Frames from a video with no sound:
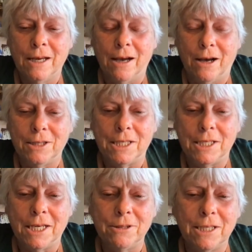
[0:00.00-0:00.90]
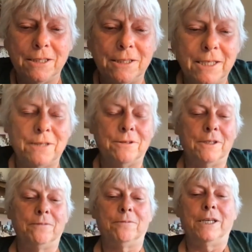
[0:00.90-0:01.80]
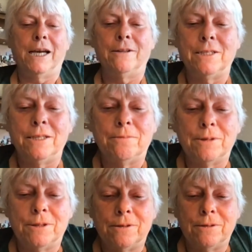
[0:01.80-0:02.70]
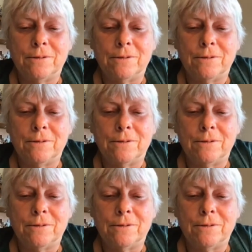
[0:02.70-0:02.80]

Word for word: On the downside, Saturn in reality will